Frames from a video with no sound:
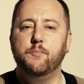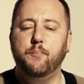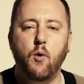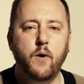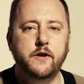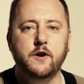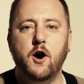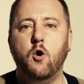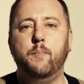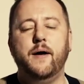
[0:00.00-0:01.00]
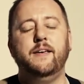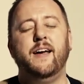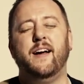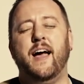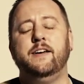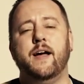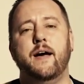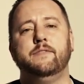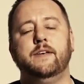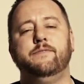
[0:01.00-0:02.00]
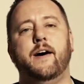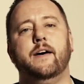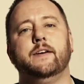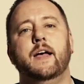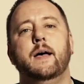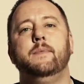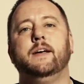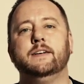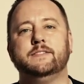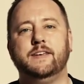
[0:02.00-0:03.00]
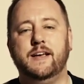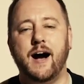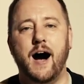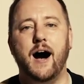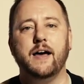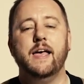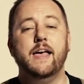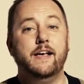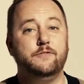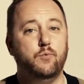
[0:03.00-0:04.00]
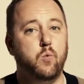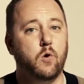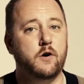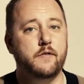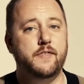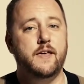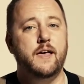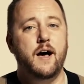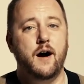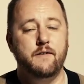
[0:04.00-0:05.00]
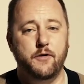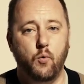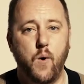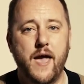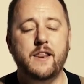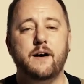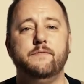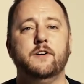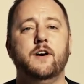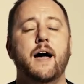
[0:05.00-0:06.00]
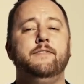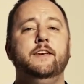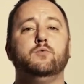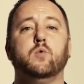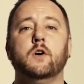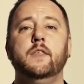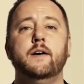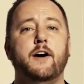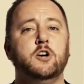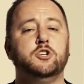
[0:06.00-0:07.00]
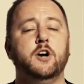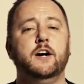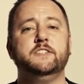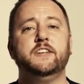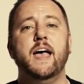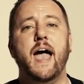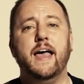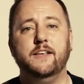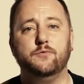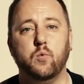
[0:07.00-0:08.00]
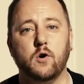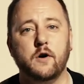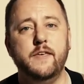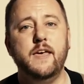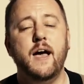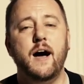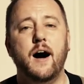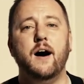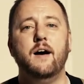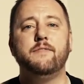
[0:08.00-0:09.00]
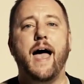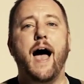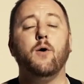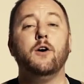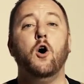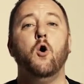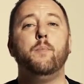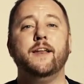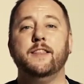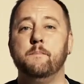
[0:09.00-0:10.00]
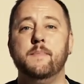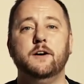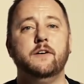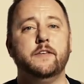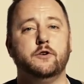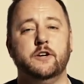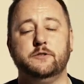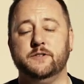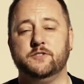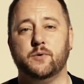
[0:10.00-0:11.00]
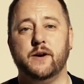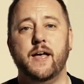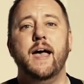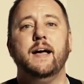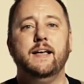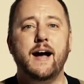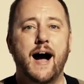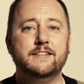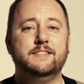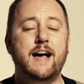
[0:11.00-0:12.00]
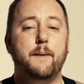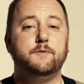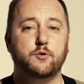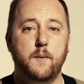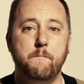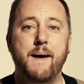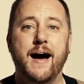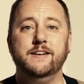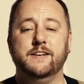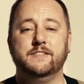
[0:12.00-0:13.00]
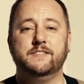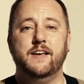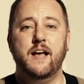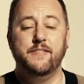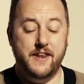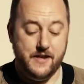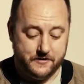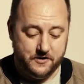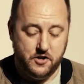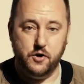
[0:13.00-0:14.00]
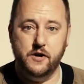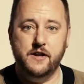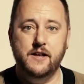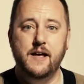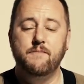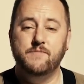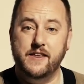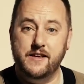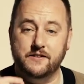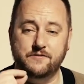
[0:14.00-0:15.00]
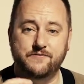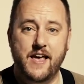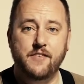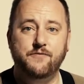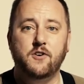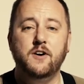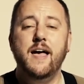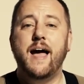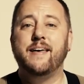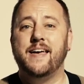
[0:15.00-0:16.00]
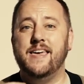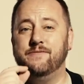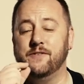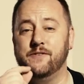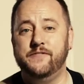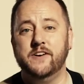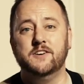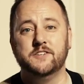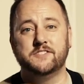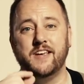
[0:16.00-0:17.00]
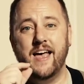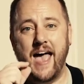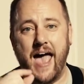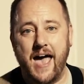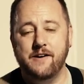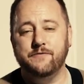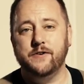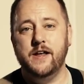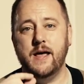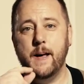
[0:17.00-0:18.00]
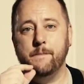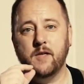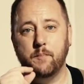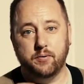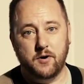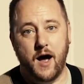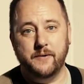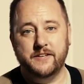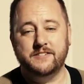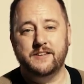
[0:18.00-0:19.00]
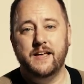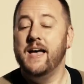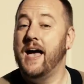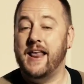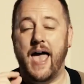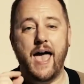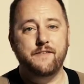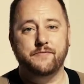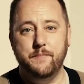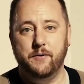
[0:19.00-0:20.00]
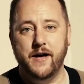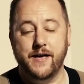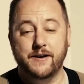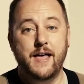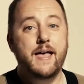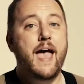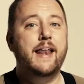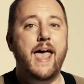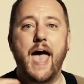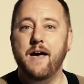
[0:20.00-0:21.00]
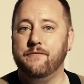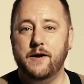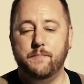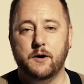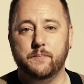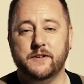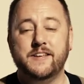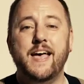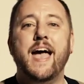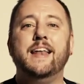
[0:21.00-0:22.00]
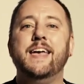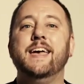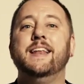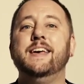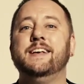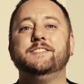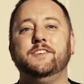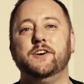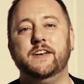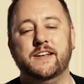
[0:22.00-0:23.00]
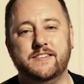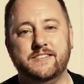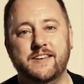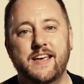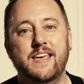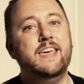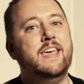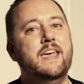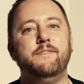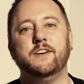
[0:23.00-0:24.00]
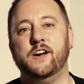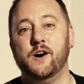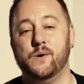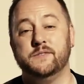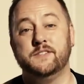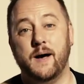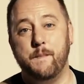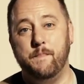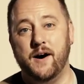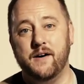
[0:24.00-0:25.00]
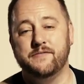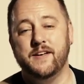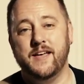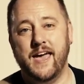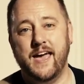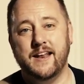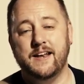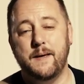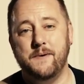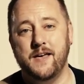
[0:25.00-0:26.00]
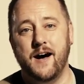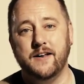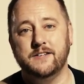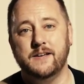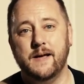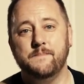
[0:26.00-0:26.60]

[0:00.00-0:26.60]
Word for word: you point your hope at, at, your Heavenly Father because God is worthy of the weight of your life. He's worthy of our trust and He's worthy of our hope. And in the middle of the Christmas story, God stopped to remind us that He is good, that He is faithful, and that He fulfills every promise and every plan and every purpose. And in His goodness, He even goes above and beyond.